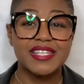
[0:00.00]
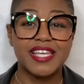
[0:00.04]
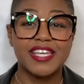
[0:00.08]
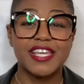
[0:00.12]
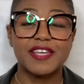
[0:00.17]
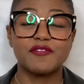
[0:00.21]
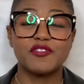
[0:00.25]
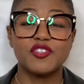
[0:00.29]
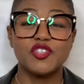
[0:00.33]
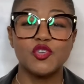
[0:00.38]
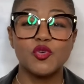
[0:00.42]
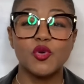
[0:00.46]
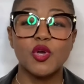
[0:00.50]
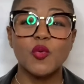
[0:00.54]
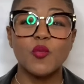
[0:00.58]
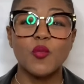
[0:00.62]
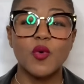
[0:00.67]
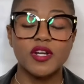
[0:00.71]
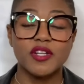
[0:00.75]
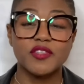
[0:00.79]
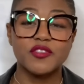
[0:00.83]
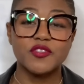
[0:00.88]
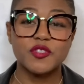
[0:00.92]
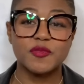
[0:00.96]
like if you are
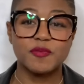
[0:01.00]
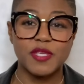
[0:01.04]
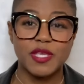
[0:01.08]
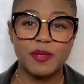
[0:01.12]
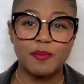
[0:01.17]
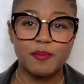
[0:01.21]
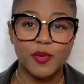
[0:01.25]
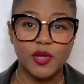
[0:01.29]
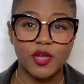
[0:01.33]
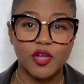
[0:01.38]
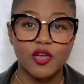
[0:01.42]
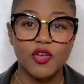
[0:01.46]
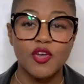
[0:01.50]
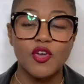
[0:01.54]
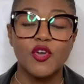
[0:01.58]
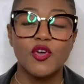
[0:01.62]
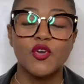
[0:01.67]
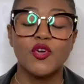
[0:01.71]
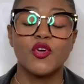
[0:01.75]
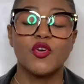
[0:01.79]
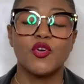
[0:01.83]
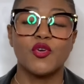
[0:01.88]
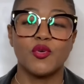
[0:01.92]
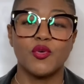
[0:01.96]
one of those people
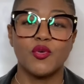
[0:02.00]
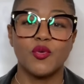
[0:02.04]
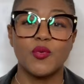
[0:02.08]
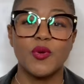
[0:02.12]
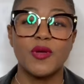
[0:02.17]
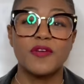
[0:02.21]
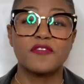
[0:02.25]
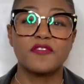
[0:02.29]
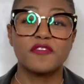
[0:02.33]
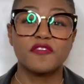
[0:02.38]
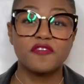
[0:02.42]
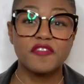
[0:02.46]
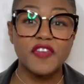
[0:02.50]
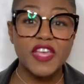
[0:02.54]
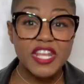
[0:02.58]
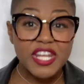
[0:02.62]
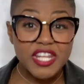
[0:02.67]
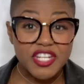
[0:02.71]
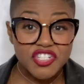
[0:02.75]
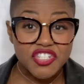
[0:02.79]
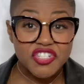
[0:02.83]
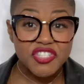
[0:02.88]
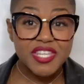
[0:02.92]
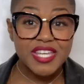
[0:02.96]
who
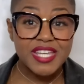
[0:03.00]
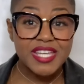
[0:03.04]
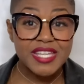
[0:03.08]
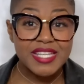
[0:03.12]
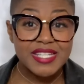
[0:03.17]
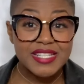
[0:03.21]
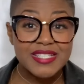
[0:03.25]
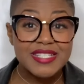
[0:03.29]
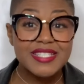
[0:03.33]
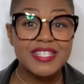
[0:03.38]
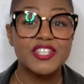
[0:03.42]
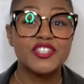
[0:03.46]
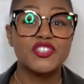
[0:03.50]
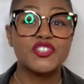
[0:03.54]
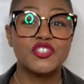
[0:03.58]
finish things,